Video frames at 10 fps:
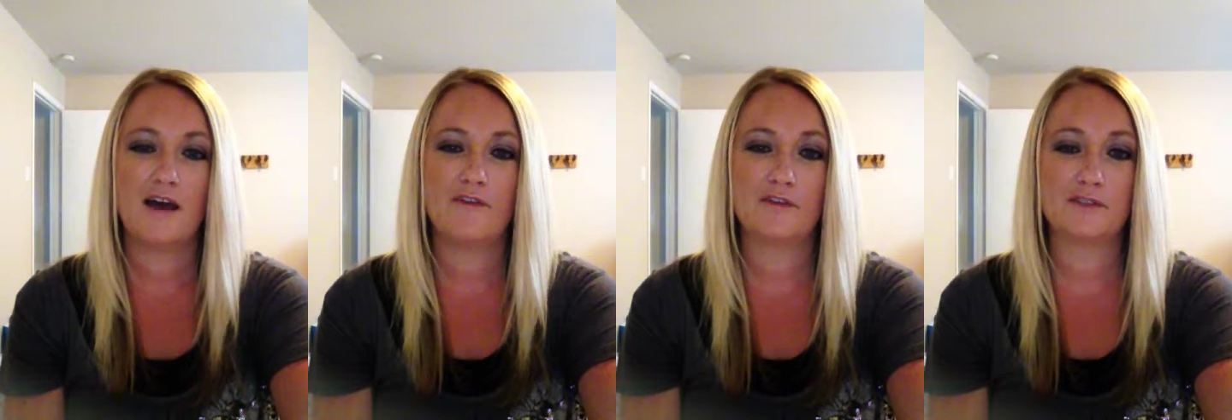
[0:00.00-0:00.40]

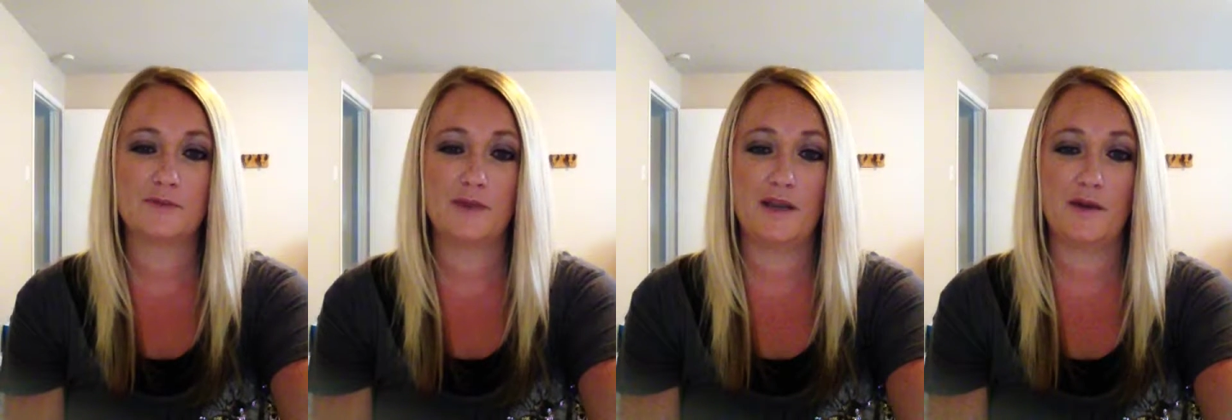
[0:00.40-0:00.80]
I've
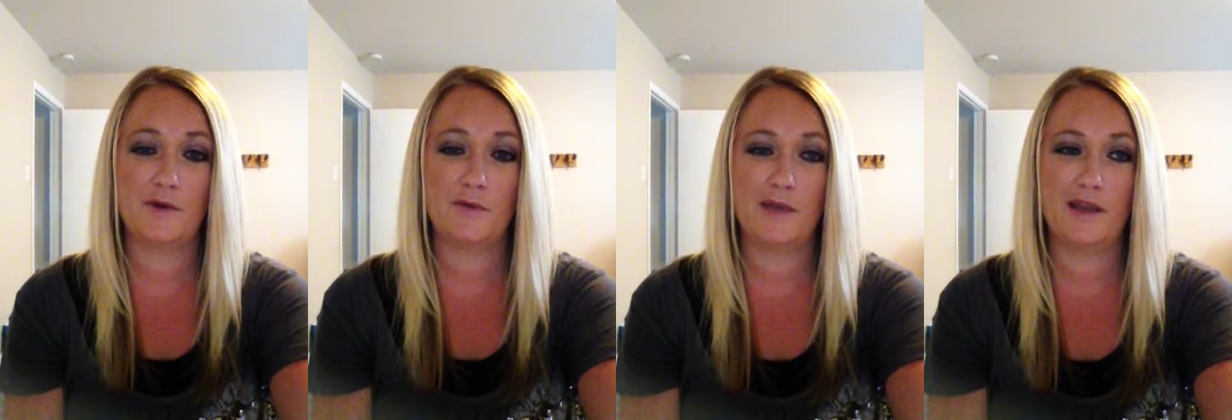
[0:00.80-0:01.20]
also made a
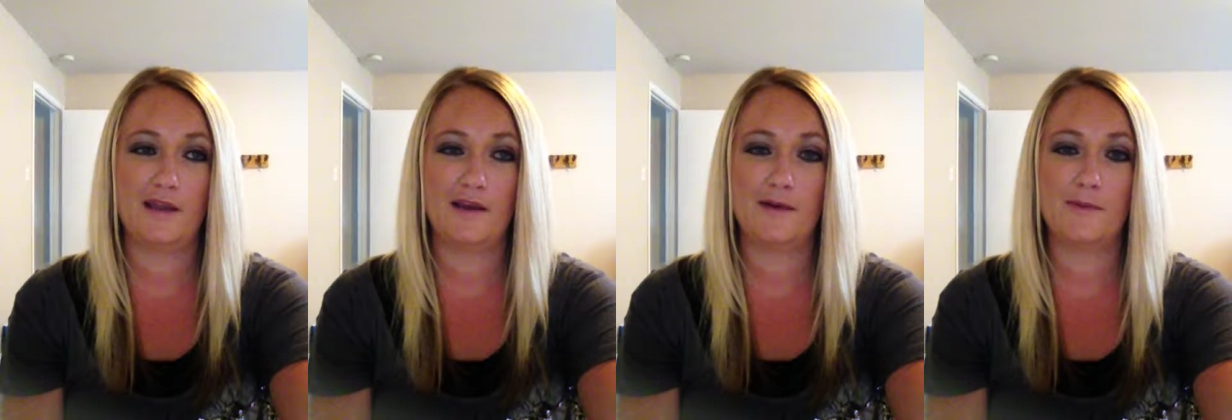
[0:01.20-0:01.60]

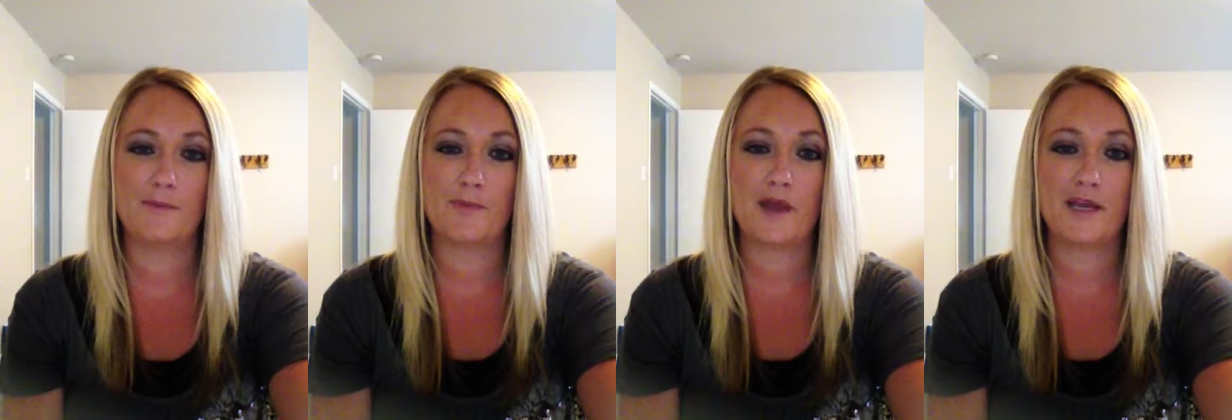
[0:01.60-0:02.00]
homemade
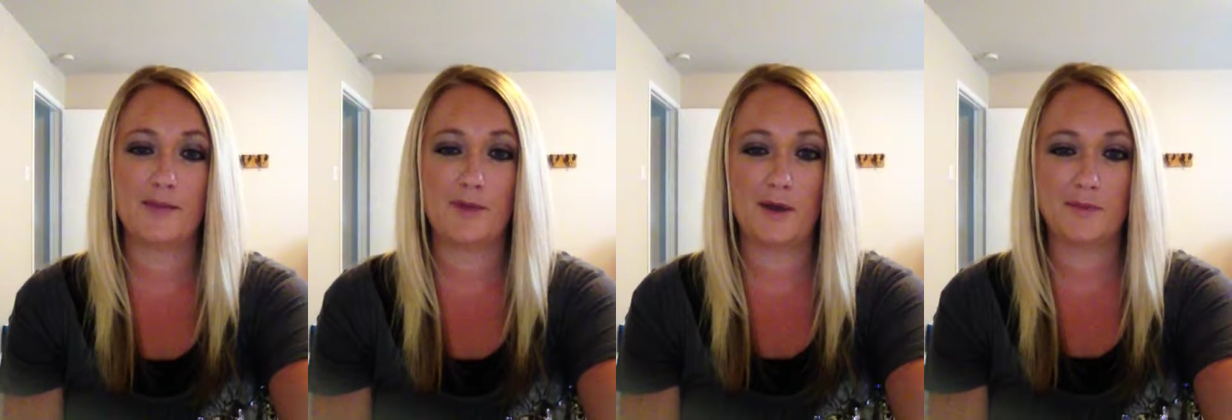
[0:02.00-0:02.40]
um,
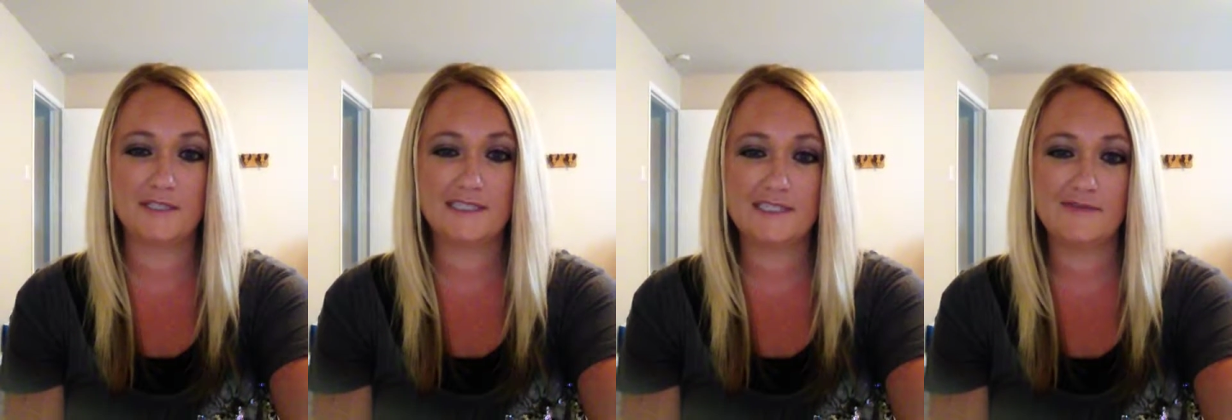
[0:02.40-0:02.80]
honey
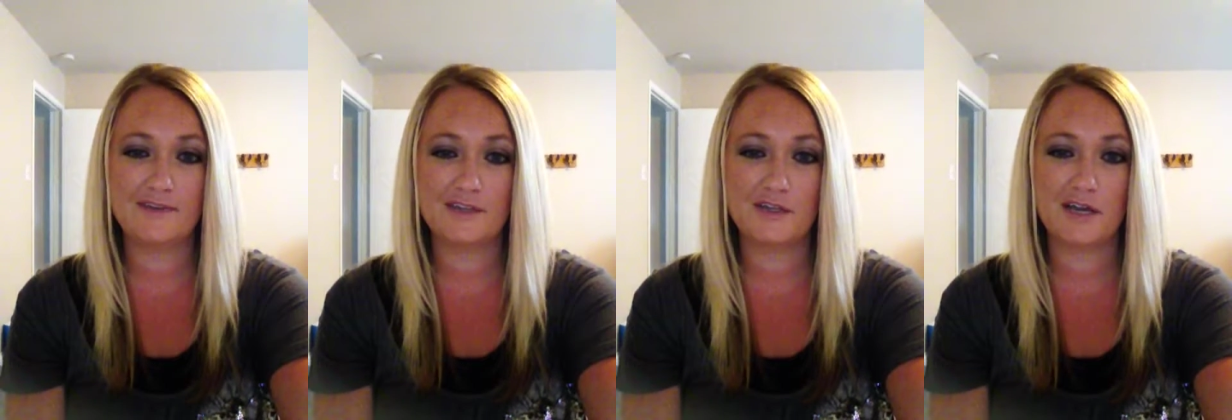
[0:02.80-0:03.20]
poppy seed
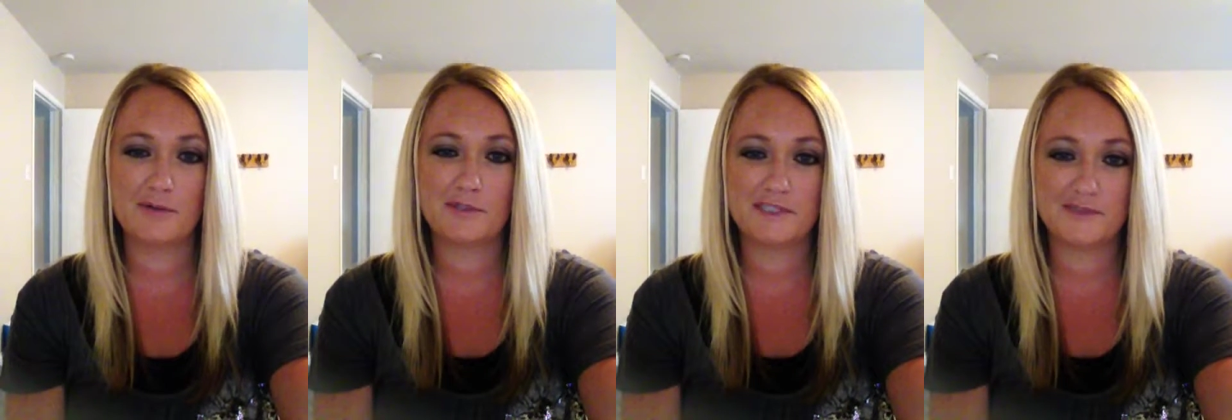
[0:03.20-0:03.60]

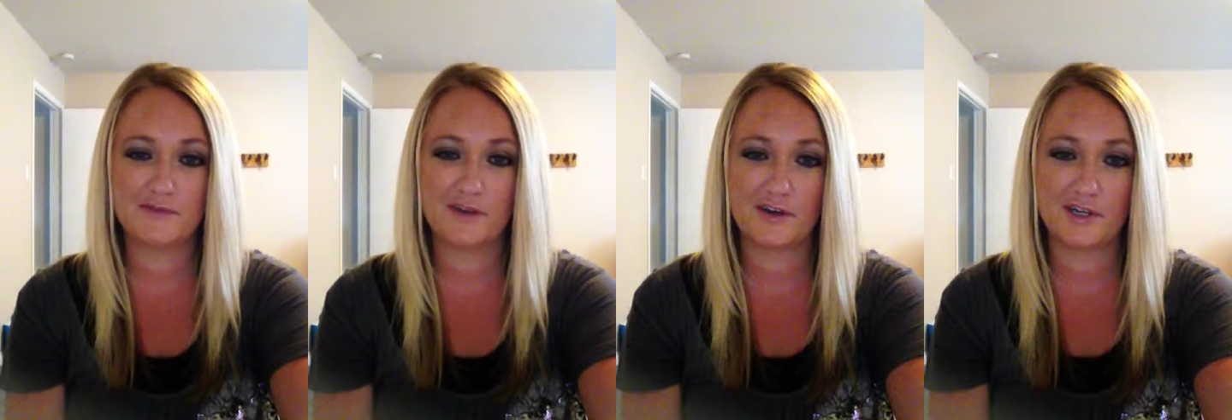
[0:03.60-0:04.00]
vinaigrette, which is
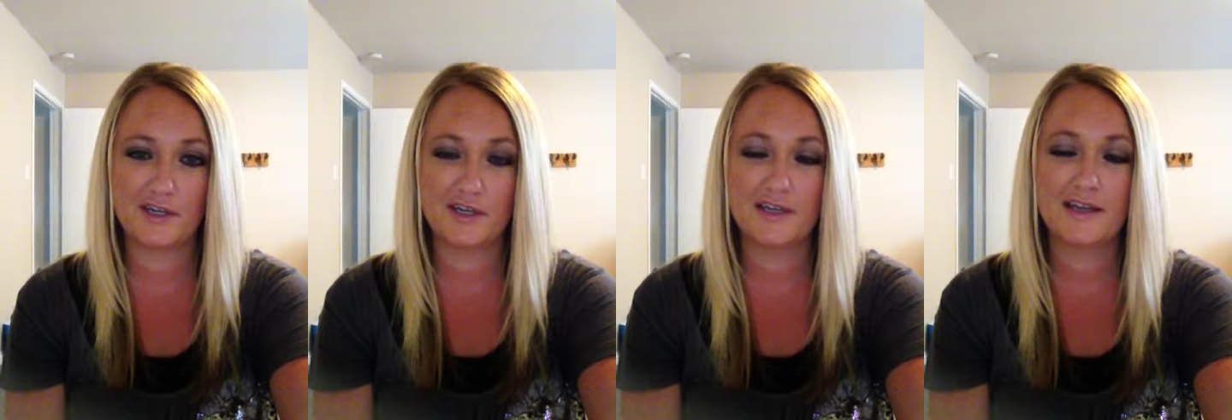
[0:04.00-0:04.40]
very
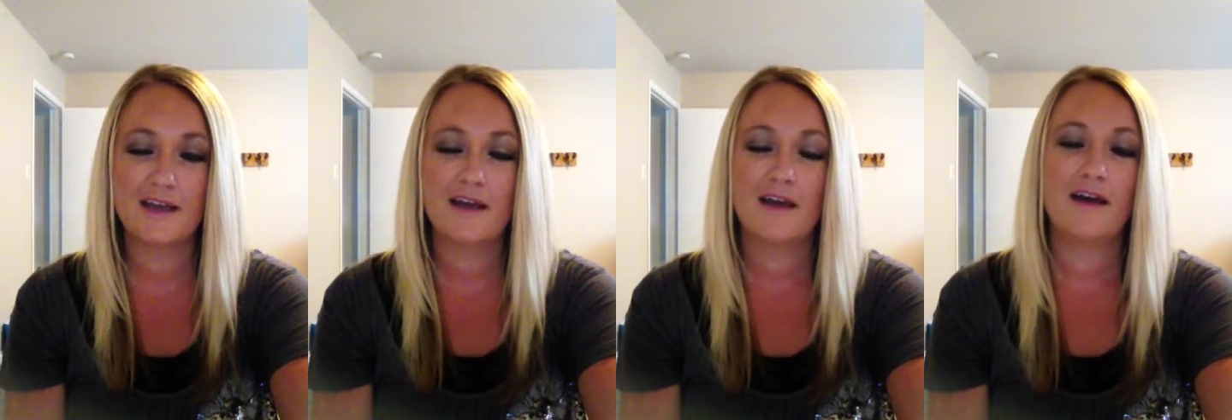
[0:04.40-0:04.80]
good
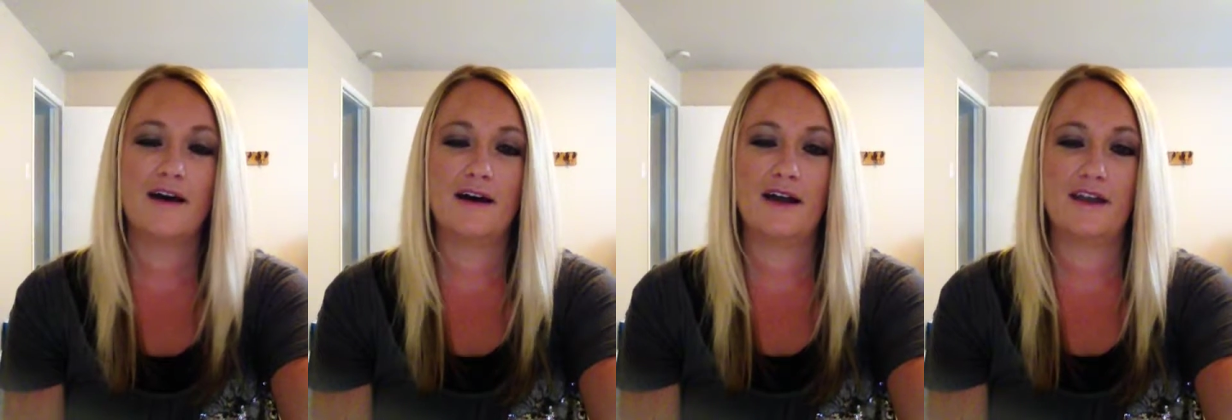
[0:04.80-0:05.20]

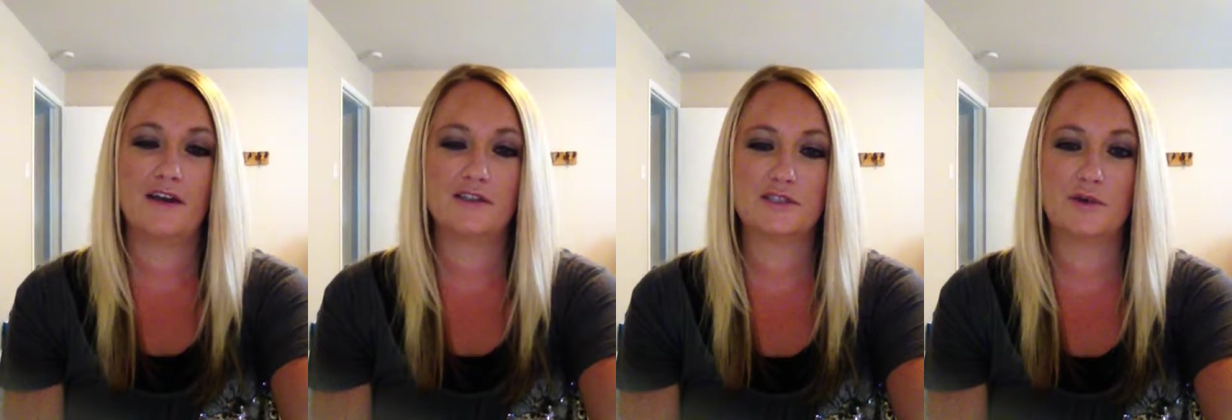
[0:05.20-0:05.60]
uh, and
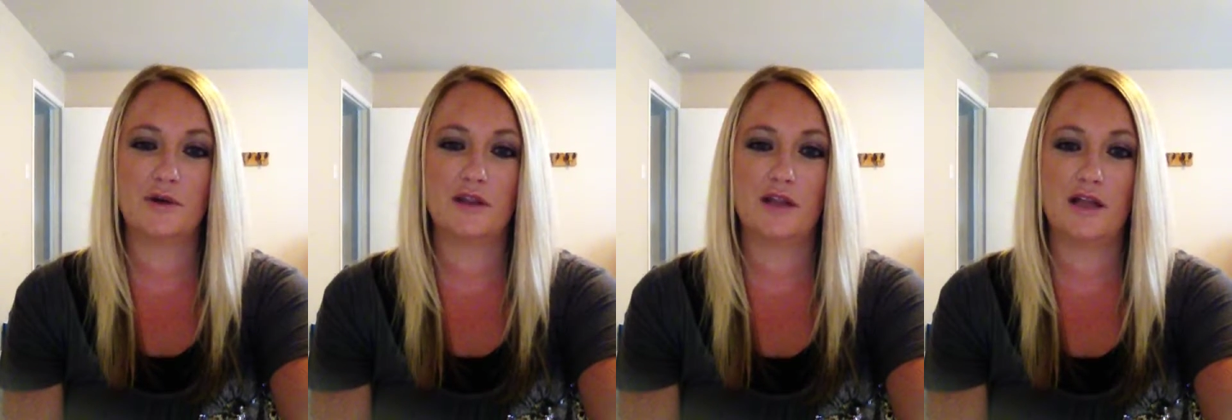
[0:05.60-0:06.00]
also
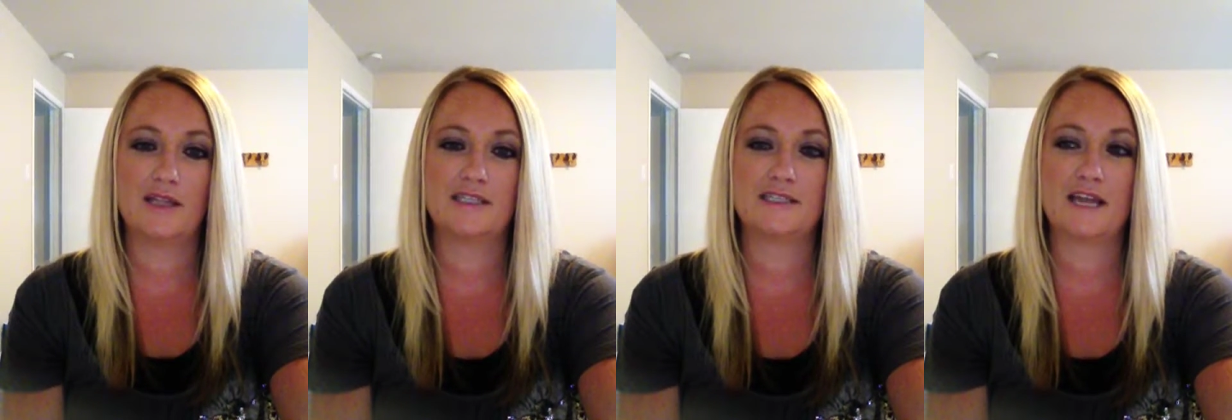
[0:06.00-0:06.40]
a
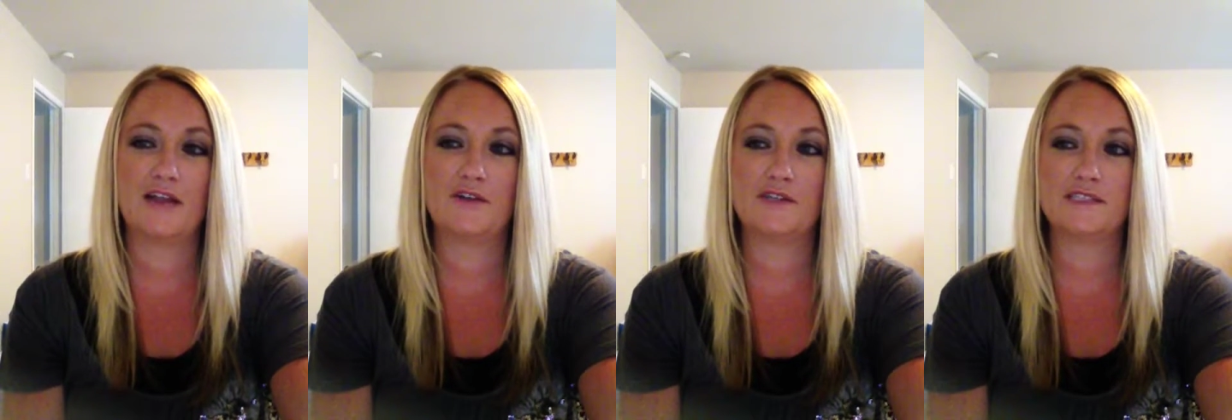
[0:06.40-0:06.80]
lot less
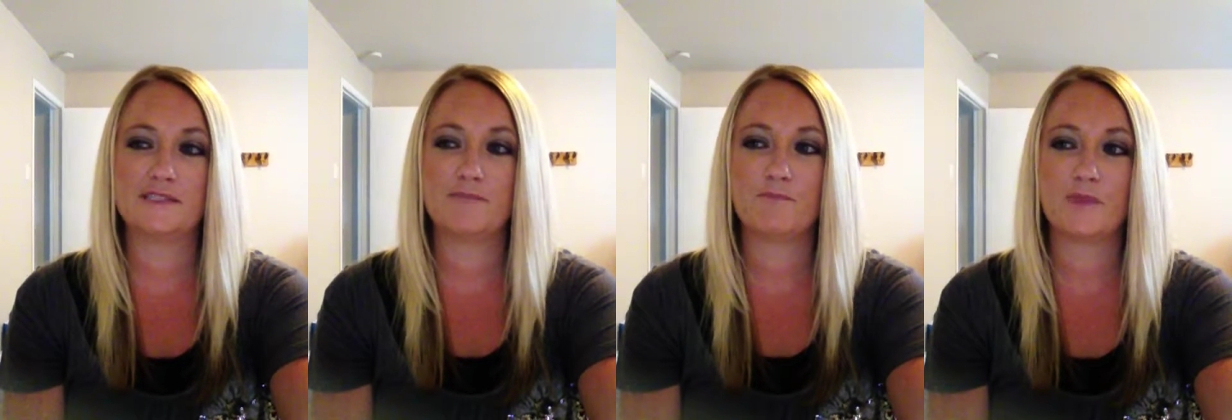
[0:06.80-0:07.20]

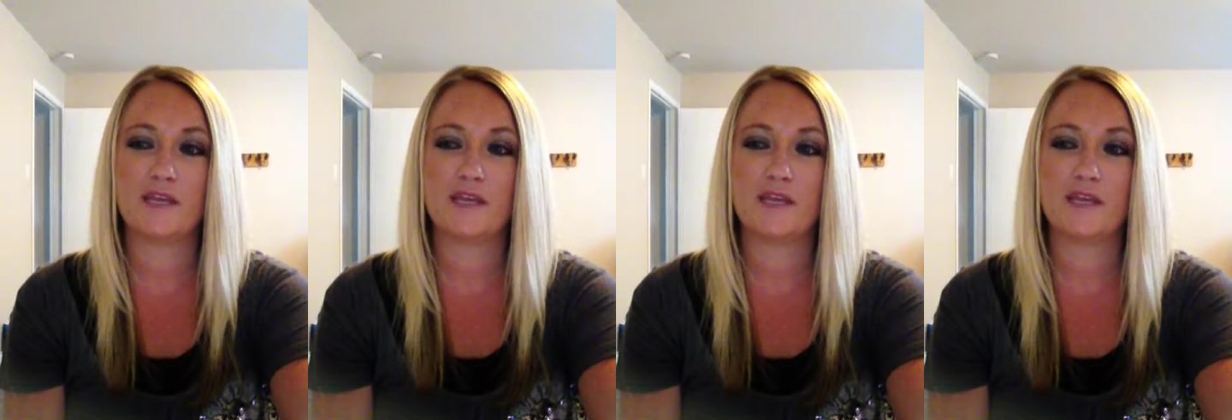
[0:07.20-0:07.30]
calories.